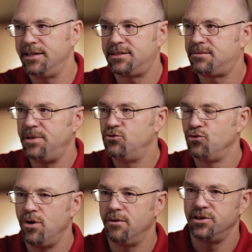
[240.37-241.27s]
it's been
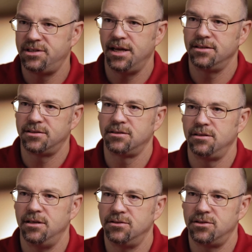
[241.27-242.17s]
true ever since.
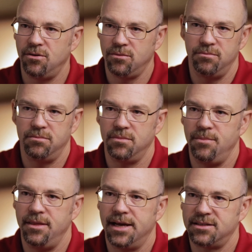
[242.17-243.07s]
And so,
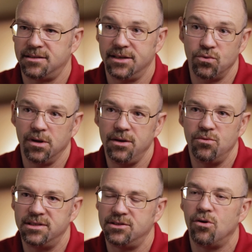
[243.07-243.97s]
that's really
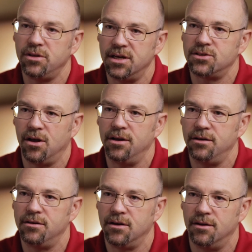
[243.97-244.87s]
what sold us on
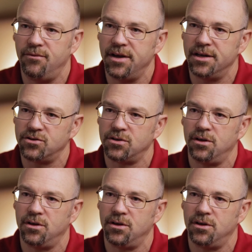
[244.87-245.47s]
Fish.